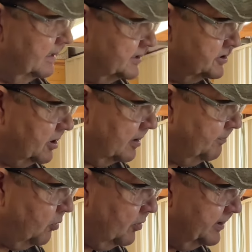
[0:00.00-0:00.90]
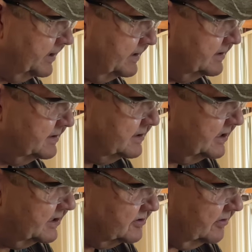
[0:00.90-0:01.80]
sharp pointed
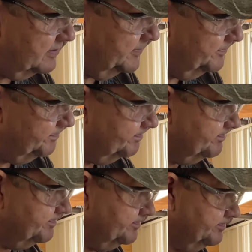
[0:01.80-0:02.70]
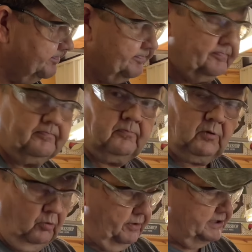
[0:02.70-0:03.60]
chisel,
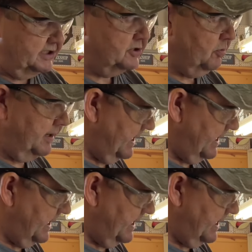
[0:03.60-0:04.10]
which is what